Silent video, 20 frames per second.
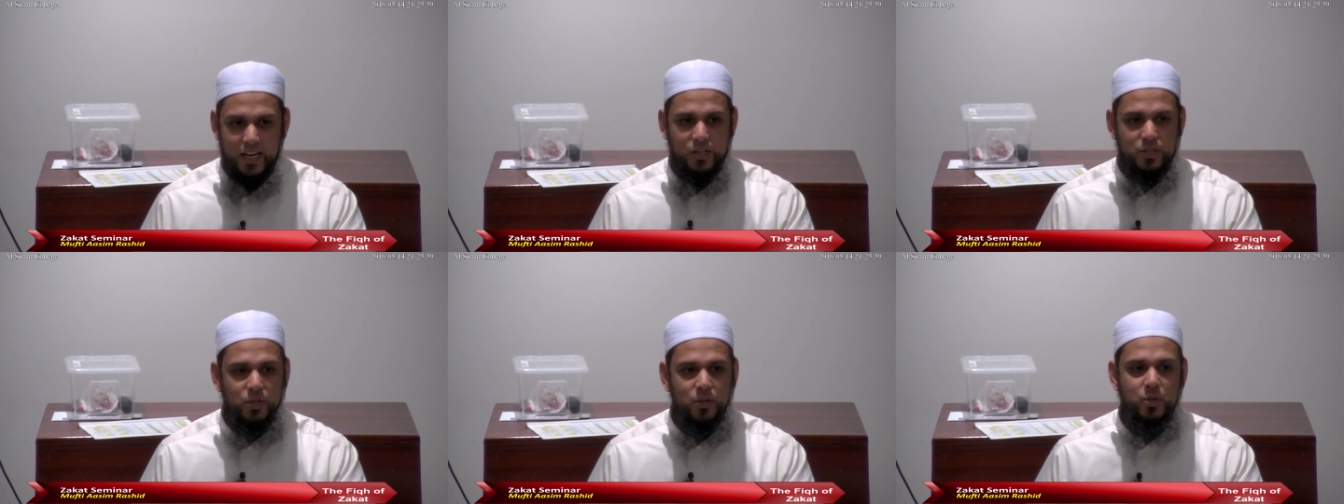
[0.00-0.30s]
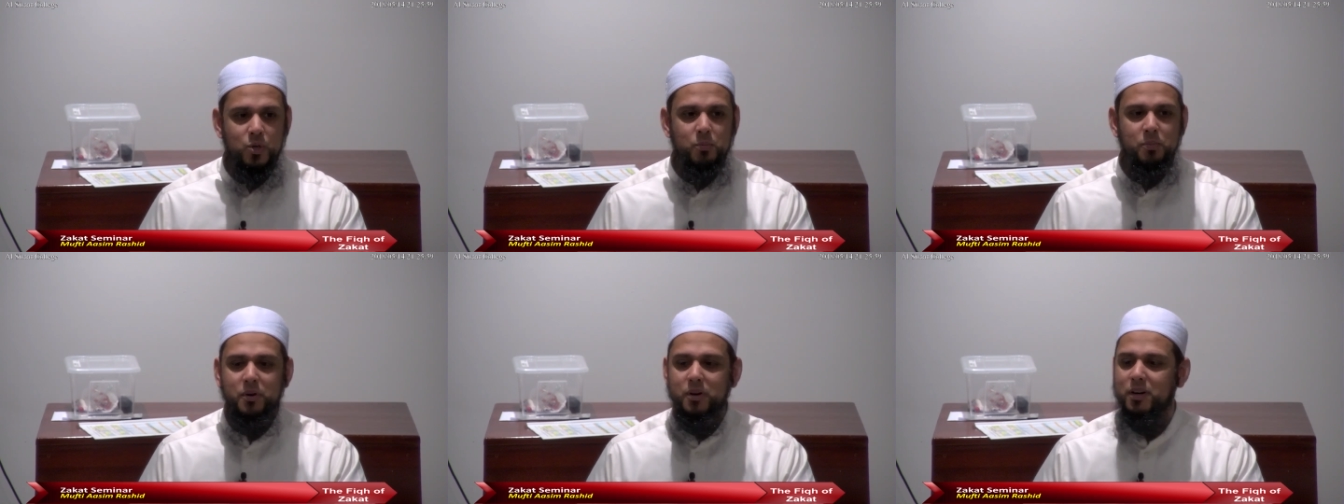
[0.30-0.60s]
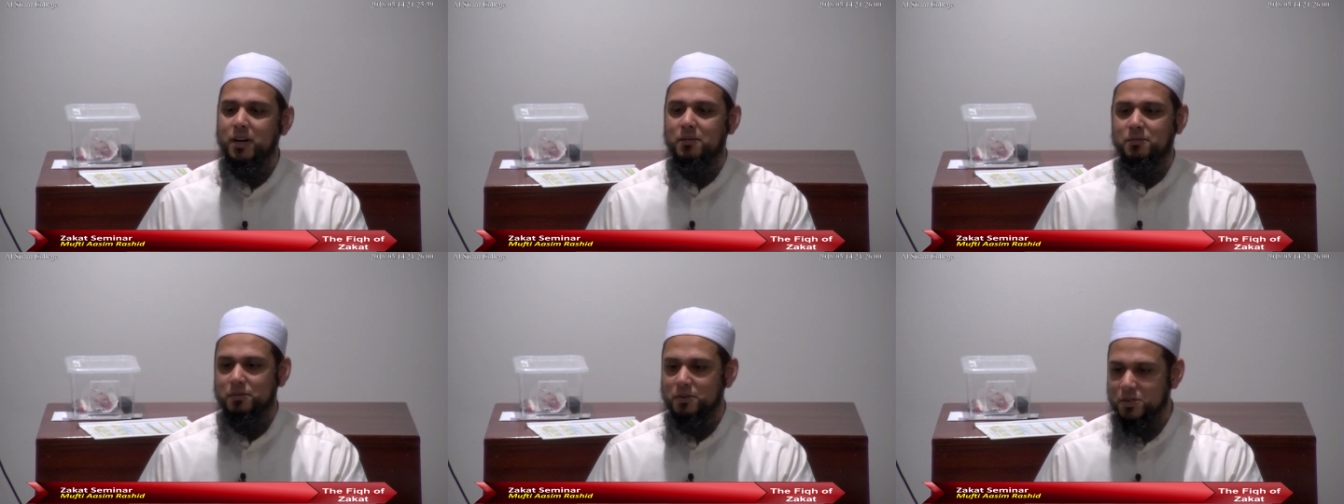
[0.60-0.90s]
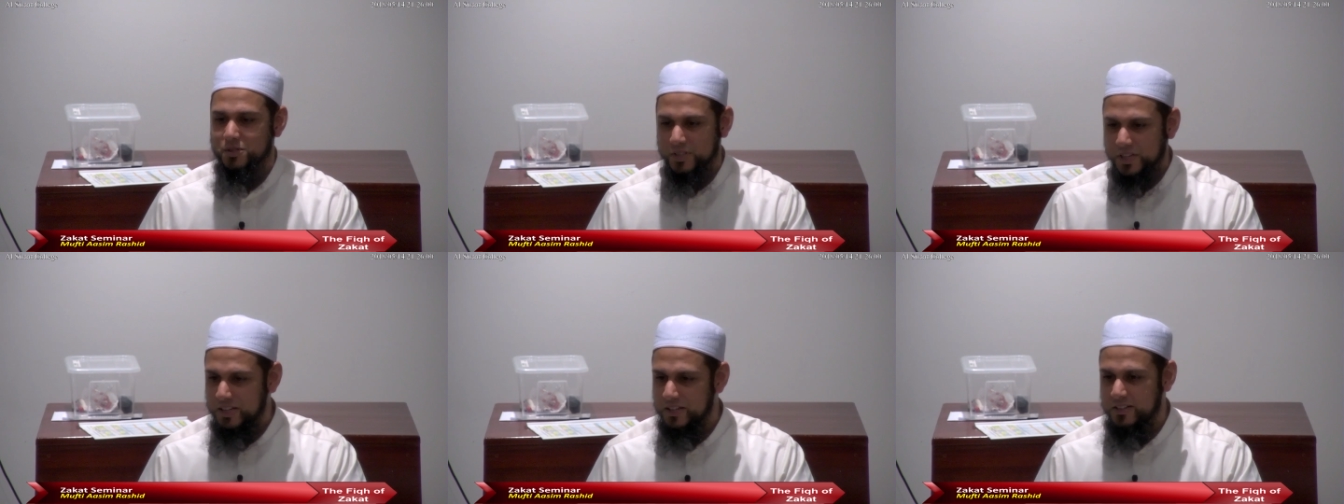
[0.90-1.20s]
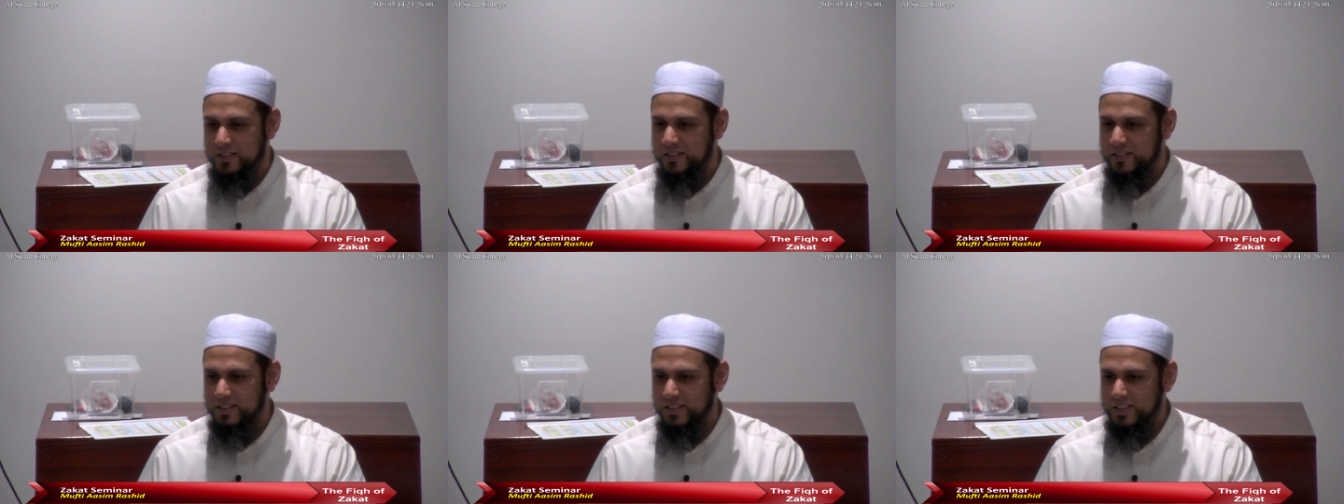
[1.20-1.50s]
until you put it up for
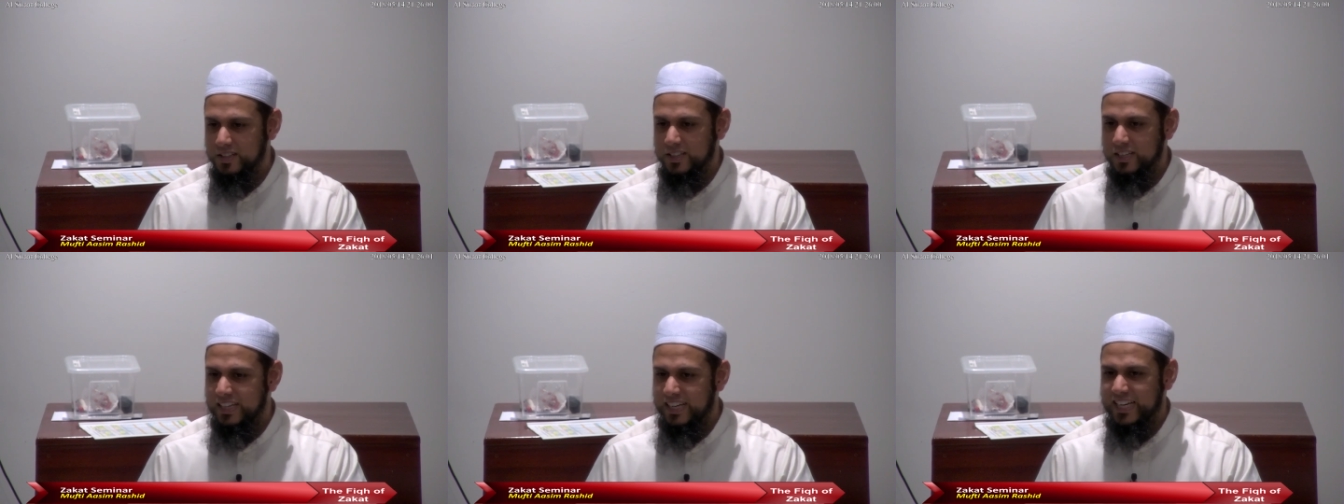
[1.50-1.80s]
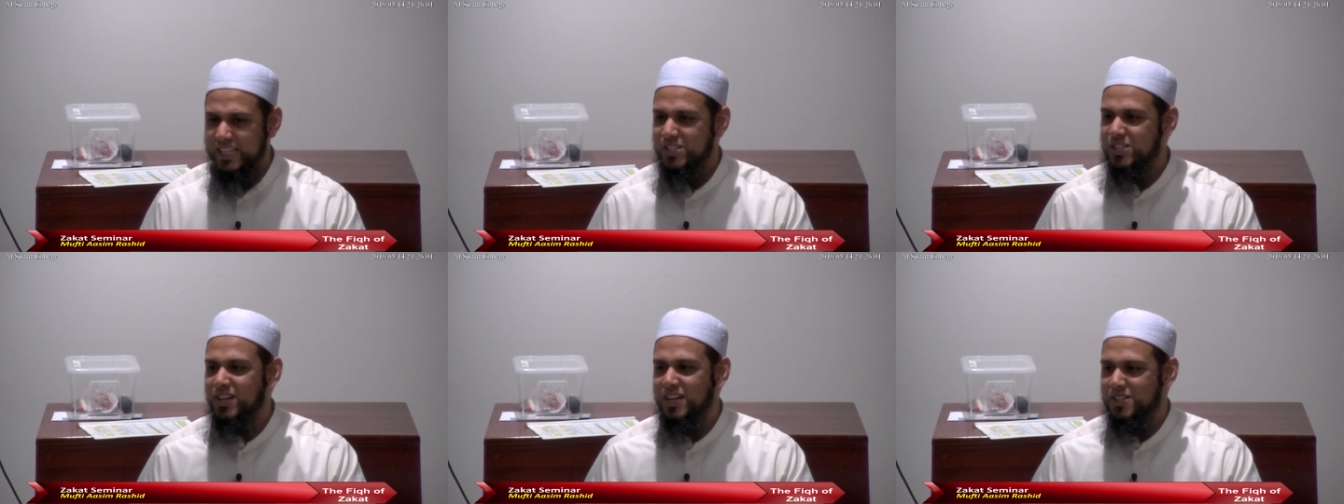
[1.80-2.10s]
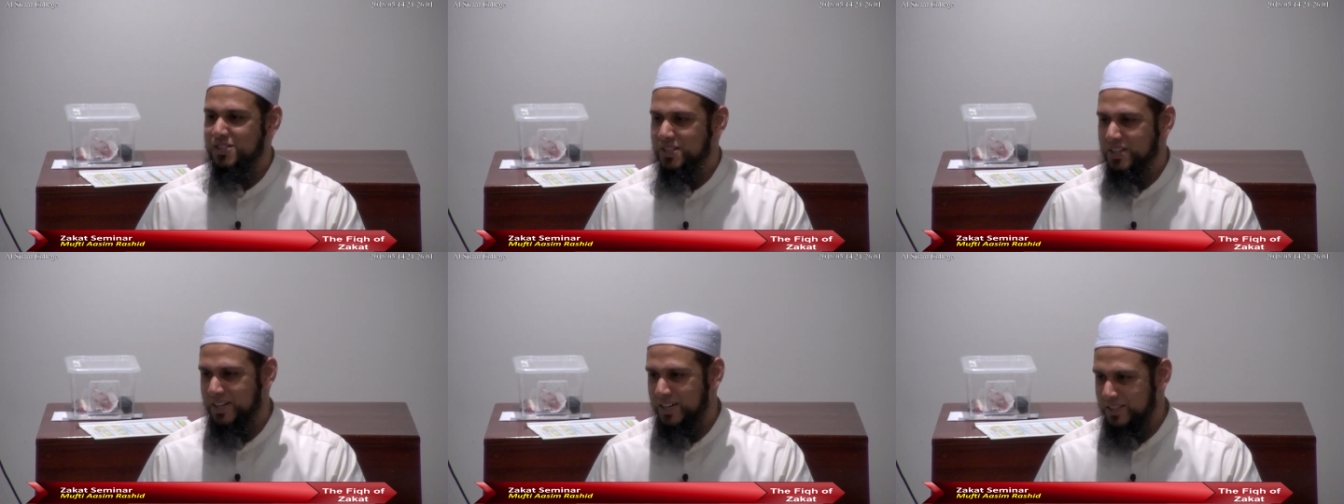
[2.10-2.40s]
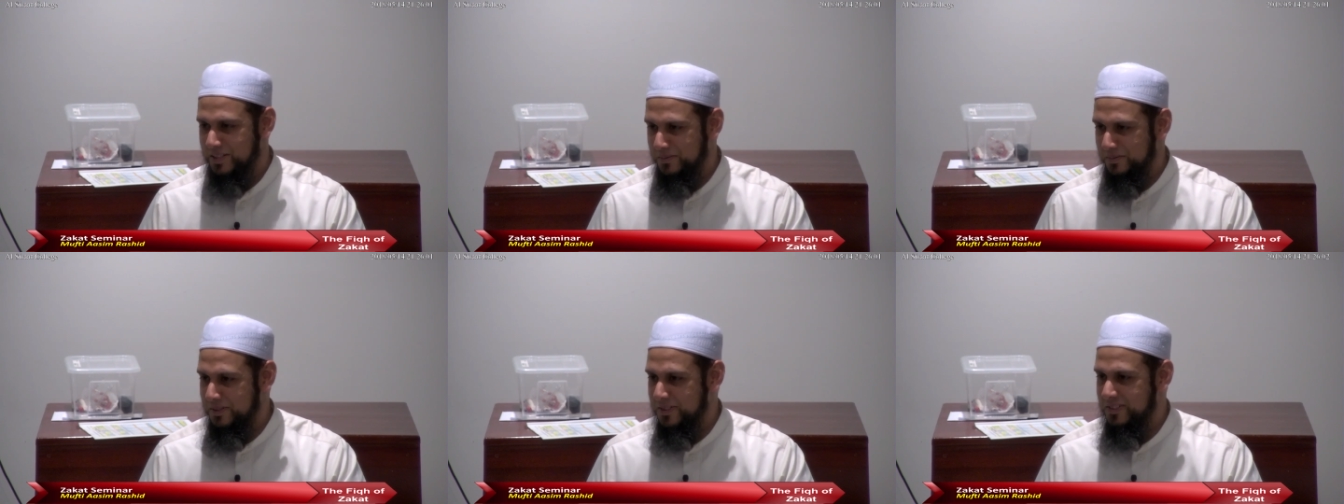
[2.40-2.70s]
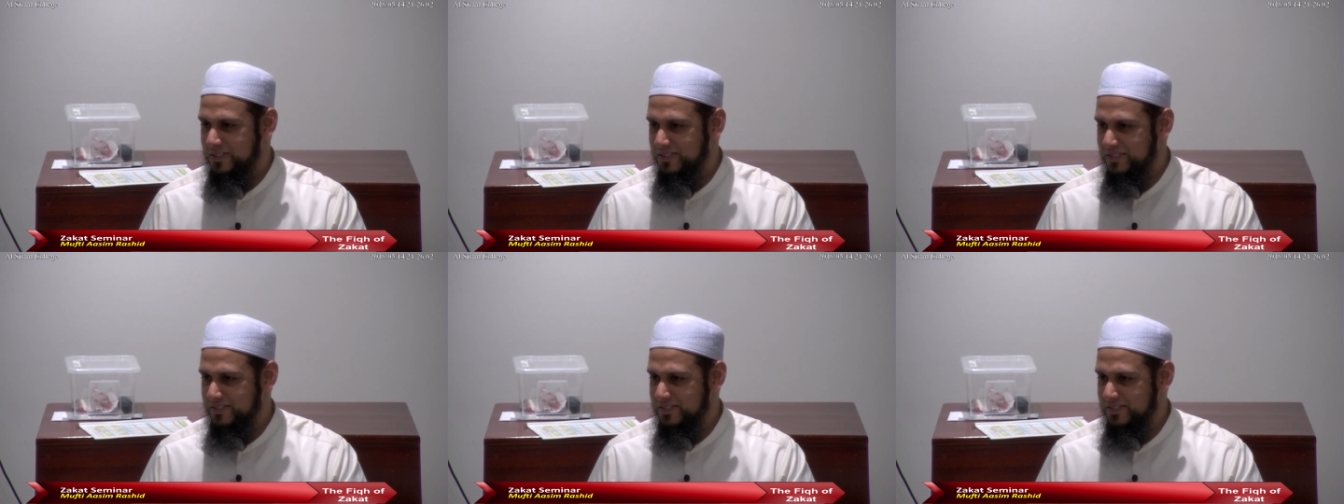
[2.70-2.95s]
sale, it's not zakatable.